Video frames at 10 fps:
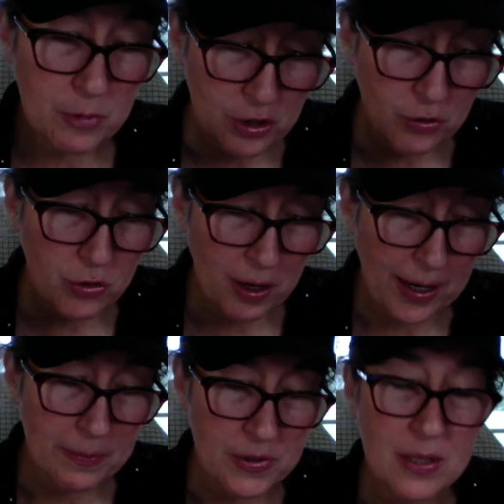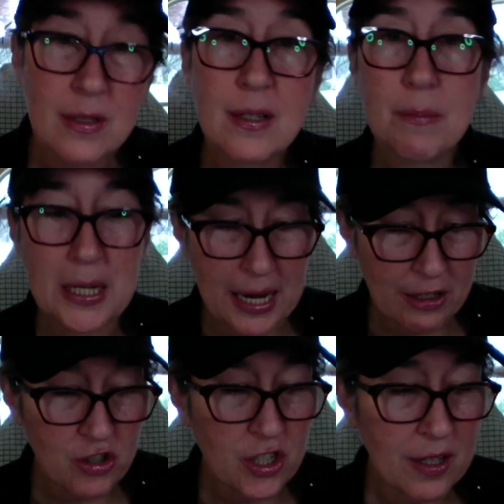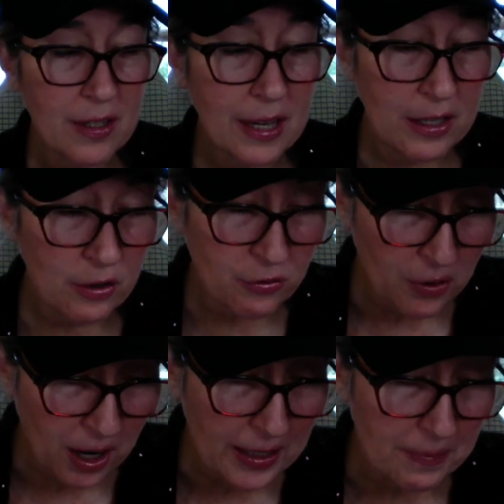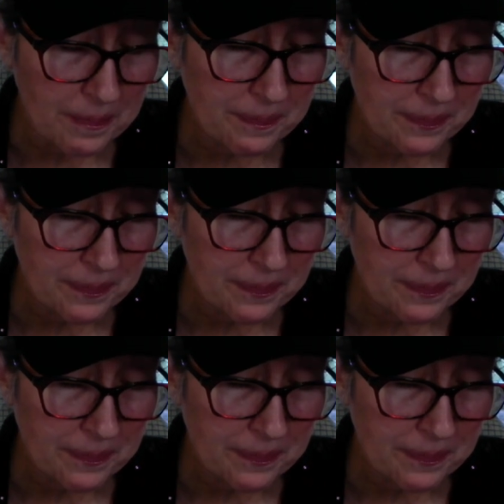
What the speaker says: two tribes, Manasseh and Ephraim,